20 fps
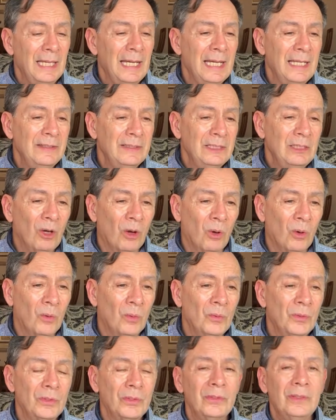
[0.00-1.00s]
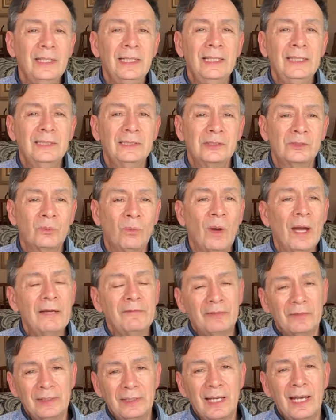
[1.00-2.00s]
and the owner and his
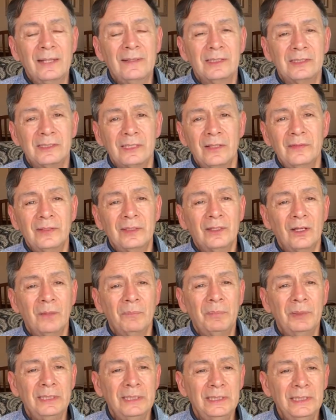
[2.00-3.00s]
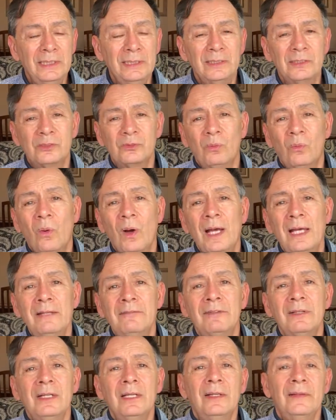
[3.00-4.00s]
wife, or the guy that started the company, he and his
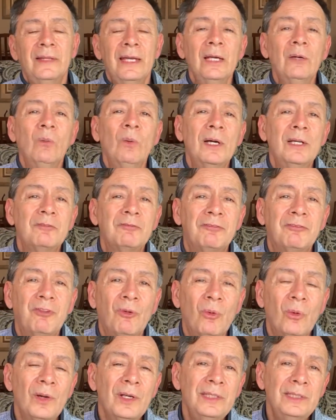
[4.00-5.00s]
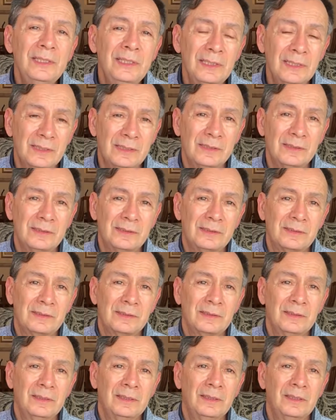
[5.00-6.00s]
wife, they went 4
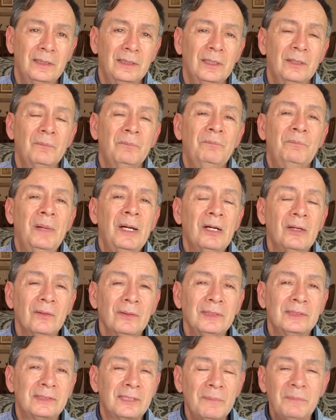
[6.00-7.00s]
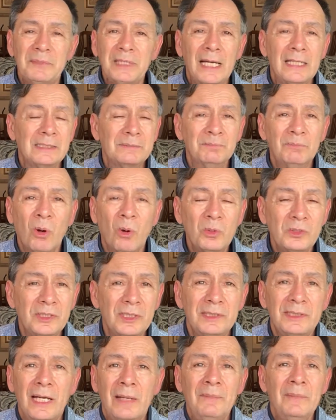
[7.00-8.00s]
years, barely, sometimes most
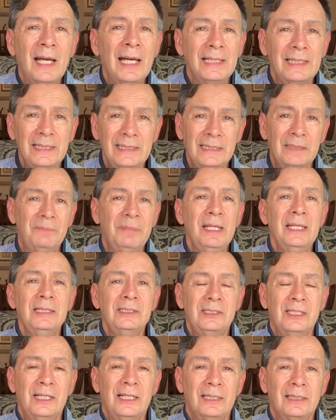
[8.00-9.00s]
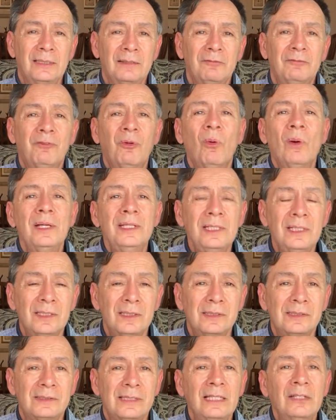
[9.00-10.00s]
of the time, not getting a paycheck. 4
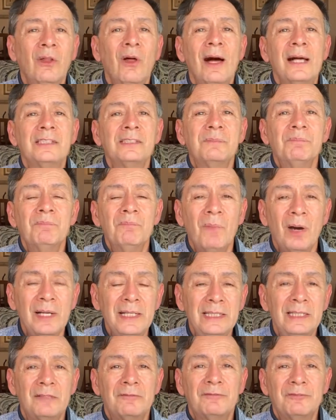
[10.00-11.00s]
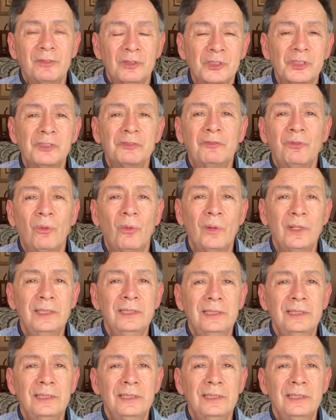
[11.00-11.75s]
years. They lost money the first 4